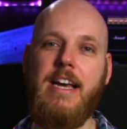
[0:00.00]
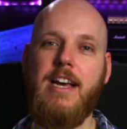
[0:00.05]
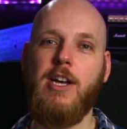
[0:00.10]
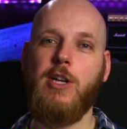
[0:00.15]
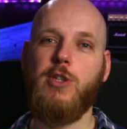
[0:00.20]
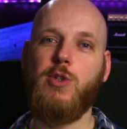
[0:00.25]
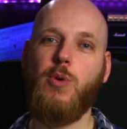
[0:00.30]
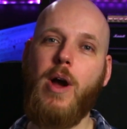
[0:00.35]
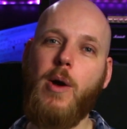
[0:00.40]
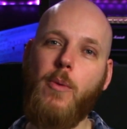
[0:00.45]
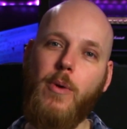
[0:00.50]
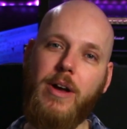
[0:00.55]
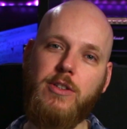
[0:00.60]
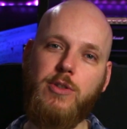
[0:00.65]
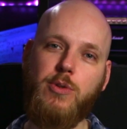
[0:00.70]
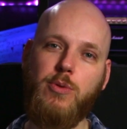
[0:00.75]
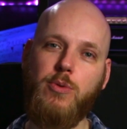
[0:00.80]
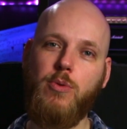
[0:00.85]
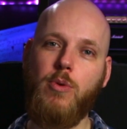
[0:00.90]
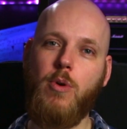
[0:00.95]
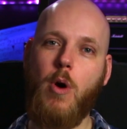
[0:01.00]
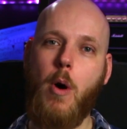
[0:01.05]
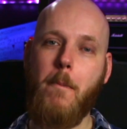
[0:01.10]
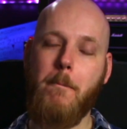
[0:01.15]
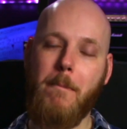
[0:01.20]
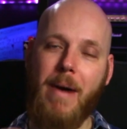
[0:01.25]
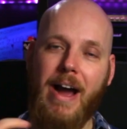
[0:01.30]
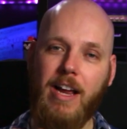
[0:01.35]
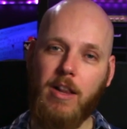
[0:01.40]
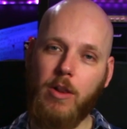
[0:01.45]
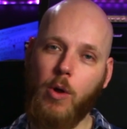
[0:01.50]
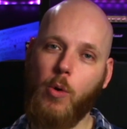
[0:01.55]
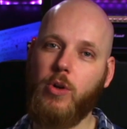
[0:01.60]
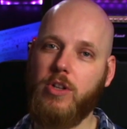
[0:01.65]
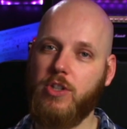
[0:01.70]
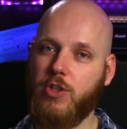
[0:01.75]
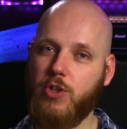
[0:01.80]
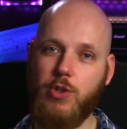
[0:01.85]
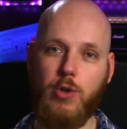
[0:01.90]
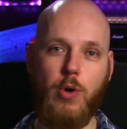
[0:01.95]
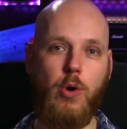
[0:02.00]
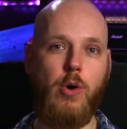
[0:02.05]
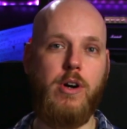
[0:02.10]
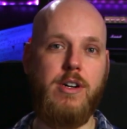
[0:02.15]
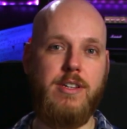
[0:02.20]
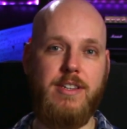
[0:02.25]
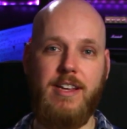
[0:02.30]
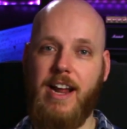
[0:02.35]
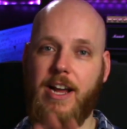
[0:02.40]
So I went to my local stores